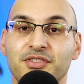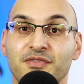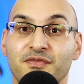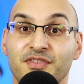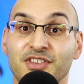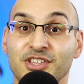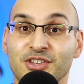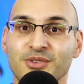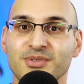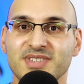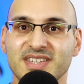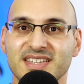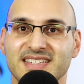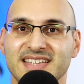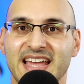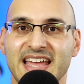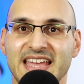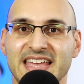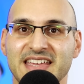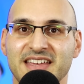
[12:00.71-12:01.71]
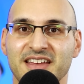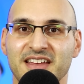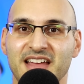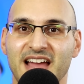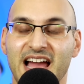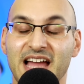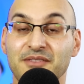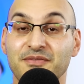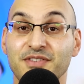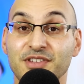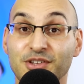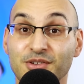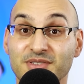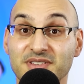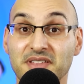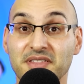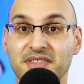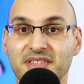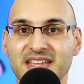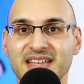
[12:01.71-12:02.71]
for you to take and for you
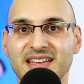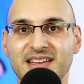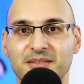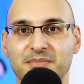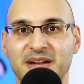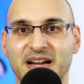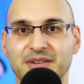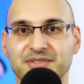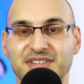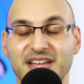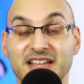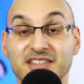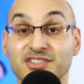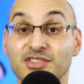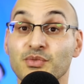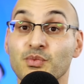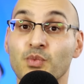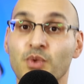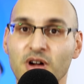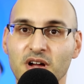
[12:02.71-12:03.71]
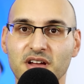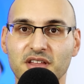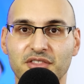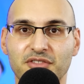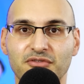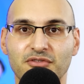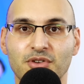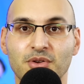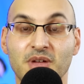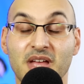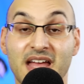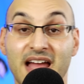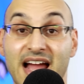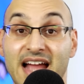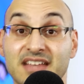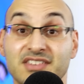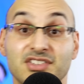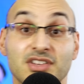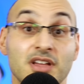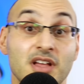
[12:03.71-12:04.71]
to think about and to work through
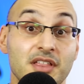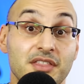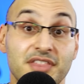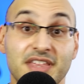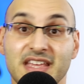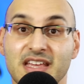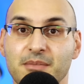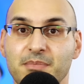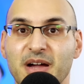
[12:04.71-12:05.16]
and to think